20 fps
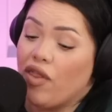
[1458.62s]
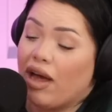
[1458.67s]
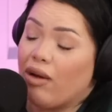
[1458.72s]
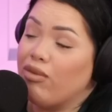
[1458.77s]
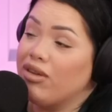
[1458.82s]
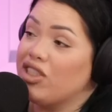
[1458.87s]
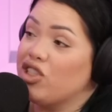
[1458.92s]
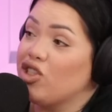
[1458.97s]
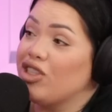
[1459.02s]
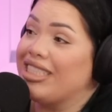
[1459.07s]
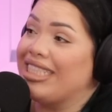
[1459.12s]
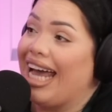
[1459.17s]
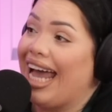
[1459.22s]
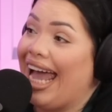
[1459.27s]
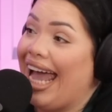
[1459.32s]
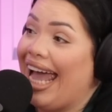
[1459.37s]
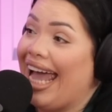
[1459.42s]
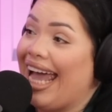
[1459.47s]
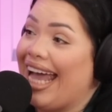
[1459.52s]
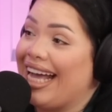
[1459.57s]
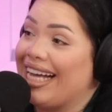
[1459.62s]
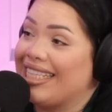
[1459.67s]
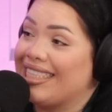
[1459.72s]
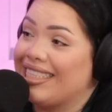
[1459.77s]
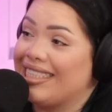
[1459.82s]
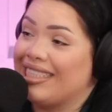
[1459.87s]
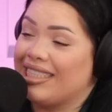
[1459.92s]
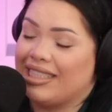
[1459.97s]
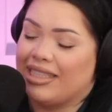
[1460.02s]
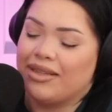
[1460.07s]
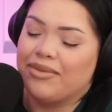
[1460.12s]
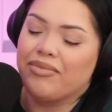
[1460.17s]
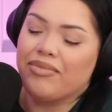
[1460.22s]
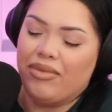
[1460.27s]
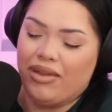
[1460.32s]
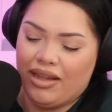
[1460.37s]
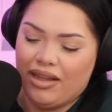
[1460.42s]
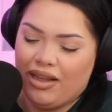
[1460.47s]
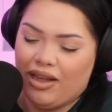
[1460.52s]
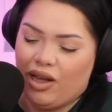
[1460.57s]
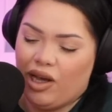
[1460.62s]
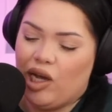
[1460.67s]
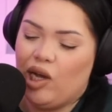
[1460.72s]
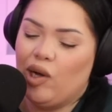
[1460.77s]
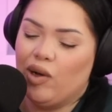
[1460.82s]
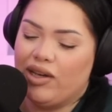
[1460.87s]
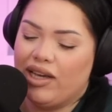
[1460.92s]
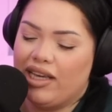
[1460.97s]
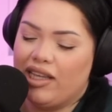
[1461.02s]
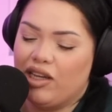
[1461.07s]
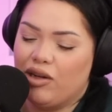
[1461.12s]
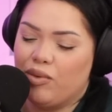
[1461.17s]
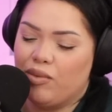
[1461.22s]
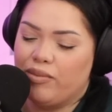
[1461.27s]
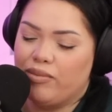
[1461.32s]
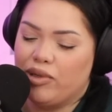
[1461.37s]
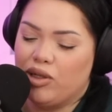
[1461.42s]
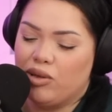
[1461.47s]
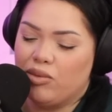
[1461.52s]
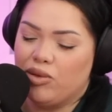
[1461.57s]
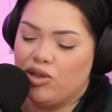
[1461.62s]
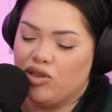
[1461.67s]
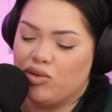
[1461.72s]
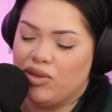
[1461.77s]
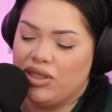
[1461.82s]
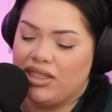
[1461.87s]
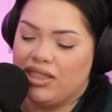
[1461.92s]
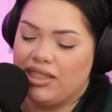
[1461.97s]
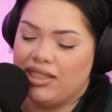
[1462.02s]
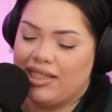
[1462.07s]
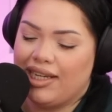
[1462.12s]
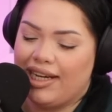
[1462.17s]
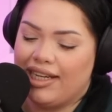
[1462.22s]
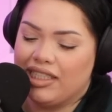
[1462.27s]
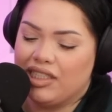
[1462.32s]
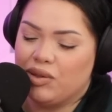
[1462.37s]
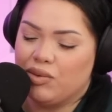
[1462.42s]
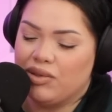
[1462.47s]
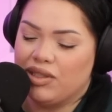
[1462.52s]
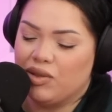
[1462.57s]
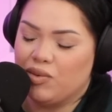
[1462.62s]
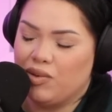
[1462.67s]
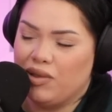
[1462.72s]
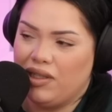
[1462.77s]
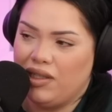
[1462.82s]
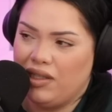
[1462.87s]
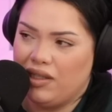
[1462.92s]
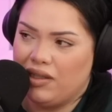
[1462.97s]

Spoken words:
that was your text, girl. Okay, your most recent text was what?